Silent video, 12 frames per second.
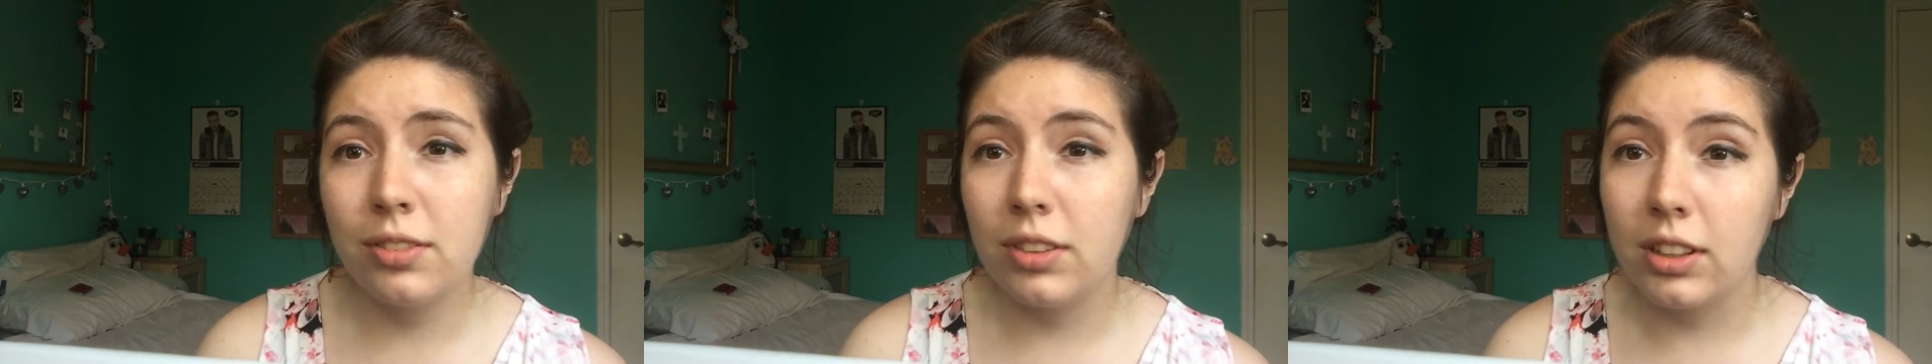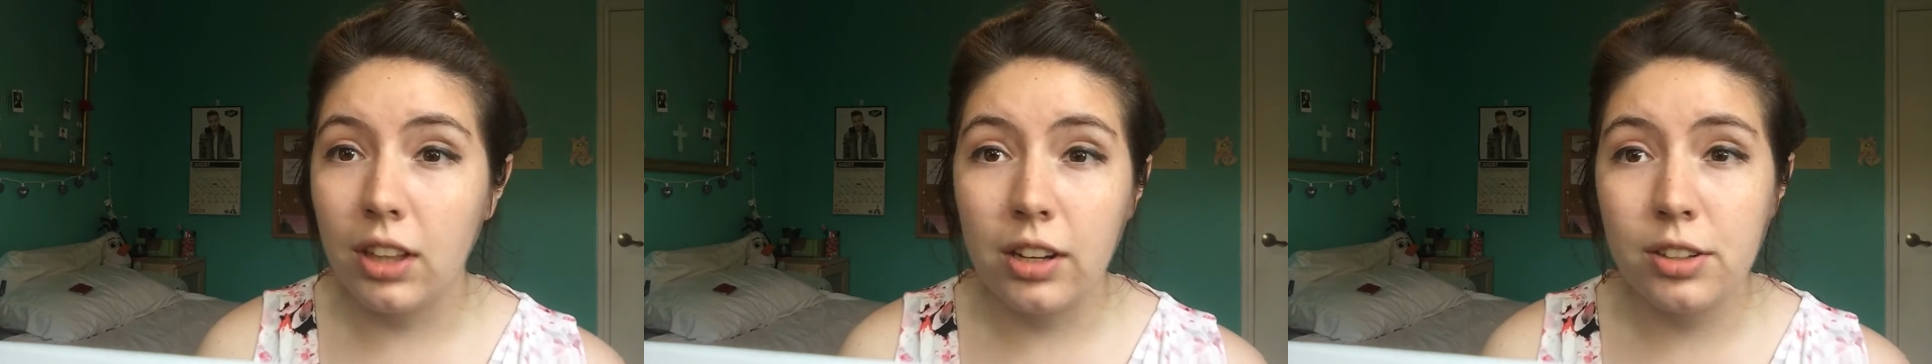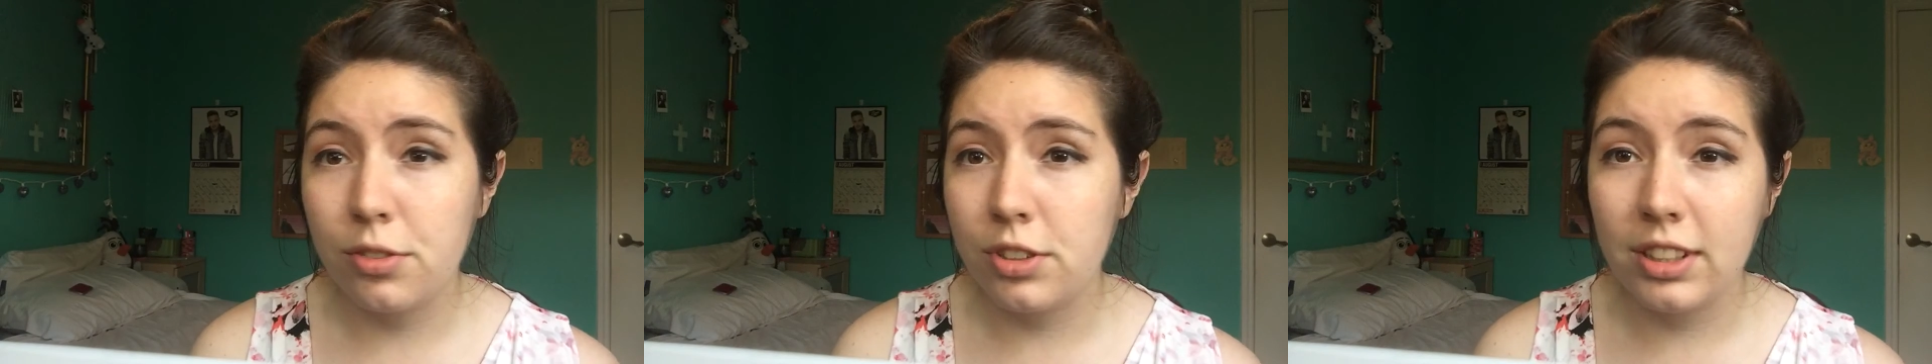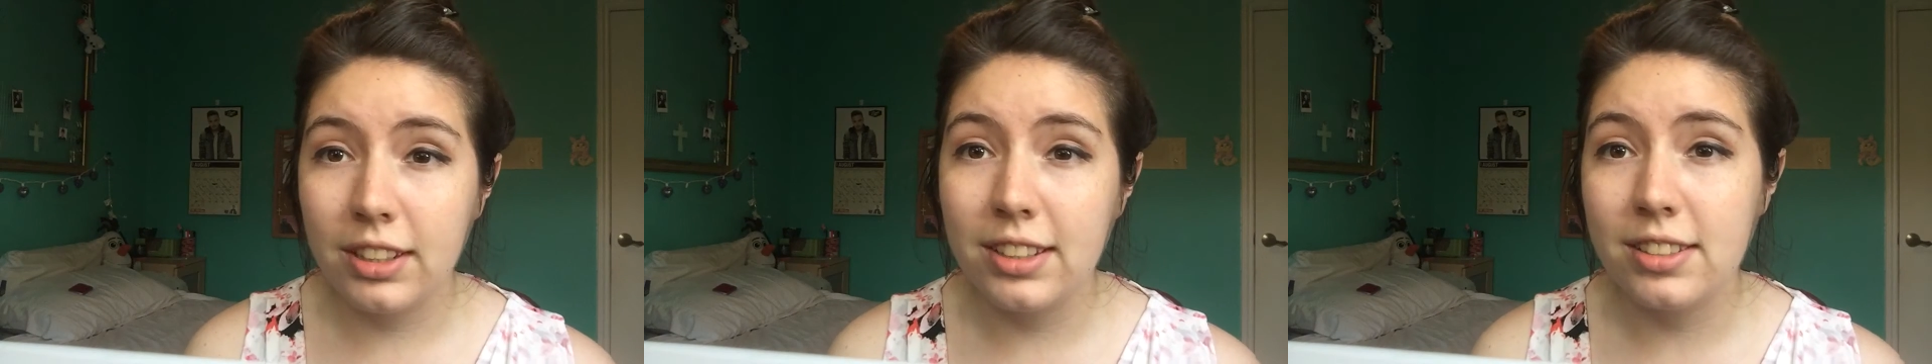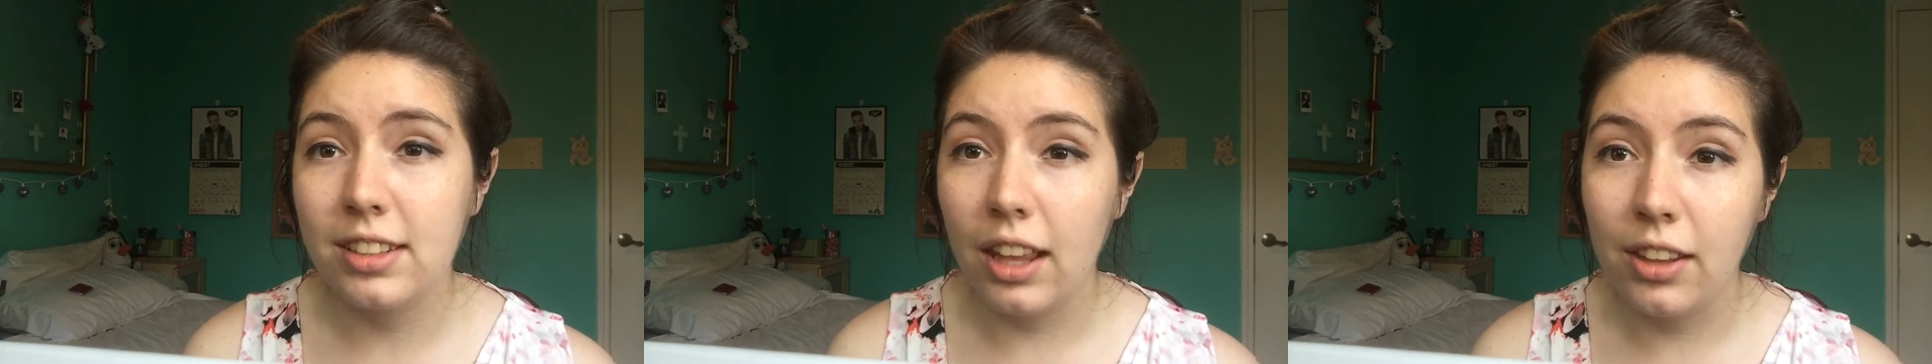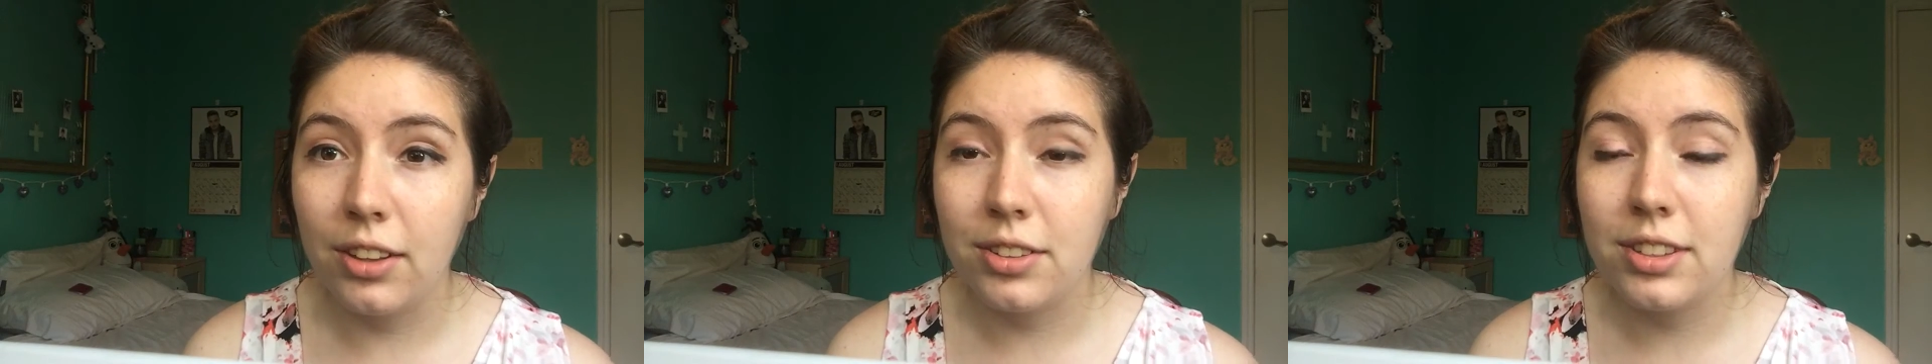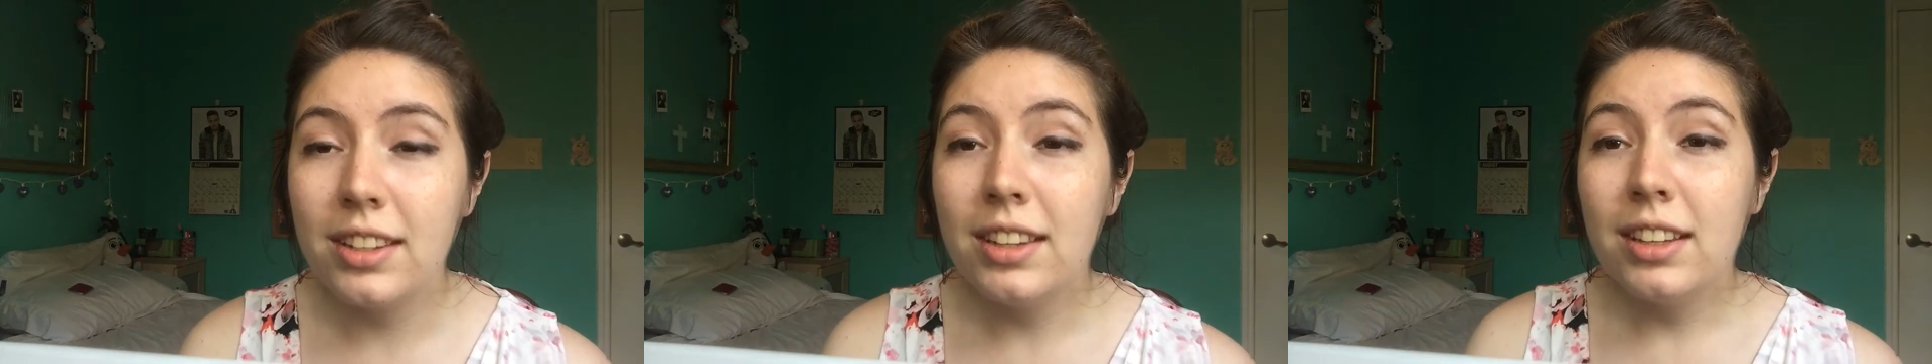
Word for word: They have like a lot of different gazelles.